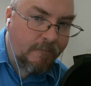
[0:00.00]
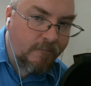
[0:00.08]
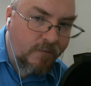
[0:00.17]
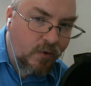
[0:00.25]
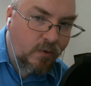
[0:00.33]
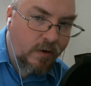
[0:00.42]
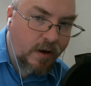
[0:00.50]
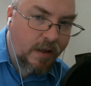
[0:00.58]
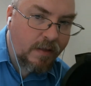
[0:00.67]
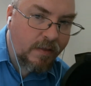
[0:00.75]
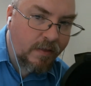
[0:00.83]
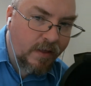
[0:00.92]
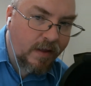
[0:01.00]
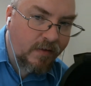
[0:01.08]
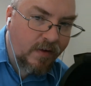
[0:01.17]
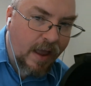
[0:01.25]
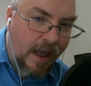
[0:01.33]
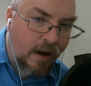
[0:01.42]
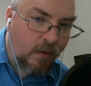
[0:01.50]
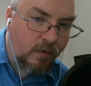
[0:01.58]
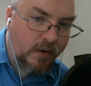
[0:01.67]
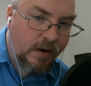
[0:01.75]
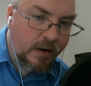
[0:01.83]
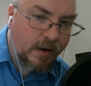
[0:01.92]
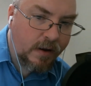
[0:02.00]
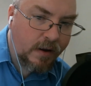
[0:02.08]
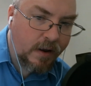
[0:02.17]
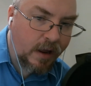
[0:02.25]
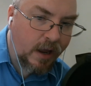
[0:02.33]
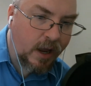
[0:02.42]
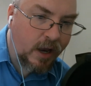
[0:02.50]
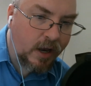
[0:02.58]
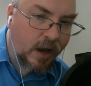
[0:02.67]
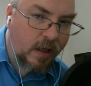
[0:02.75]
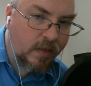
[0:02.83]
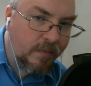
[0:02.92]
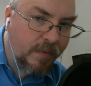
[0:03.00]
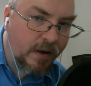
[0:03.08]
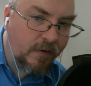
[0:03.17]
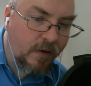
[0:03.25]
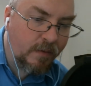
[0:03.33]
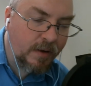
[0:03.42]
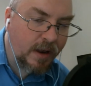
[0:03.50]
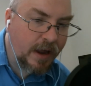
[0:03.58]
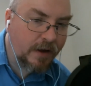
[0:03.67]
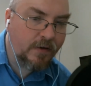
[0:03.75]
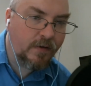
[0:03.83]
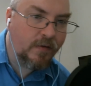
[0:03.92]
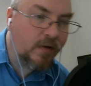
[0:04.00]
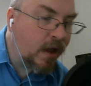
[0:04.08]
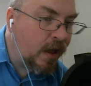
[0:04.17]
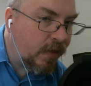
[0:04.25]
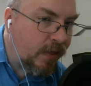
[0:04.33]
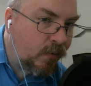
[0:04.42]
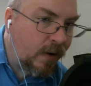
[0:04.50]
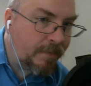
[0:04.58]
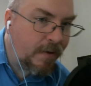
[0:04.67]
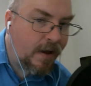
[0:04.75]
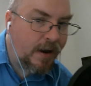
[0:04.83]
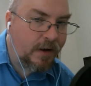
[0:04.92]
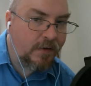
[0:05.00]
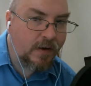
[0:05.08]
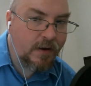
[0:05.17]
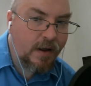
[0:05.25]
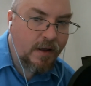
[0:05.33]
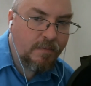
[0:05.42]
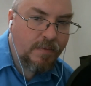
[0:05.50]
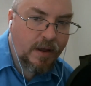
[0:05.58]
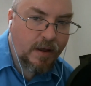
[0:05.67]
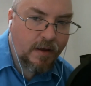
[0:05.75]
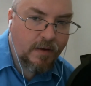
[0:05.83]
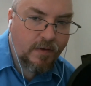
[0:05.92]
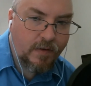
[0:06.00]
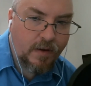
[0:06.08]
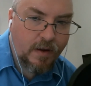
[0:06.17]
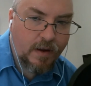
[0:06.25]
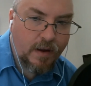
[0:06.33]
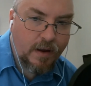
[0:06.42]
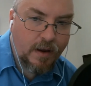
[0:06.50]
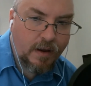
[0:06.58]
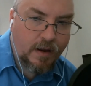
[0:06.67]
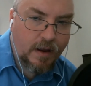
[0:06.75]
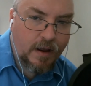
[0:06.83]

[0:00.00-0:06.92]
vote this out in the midterm elections, that we punish it, because. Y-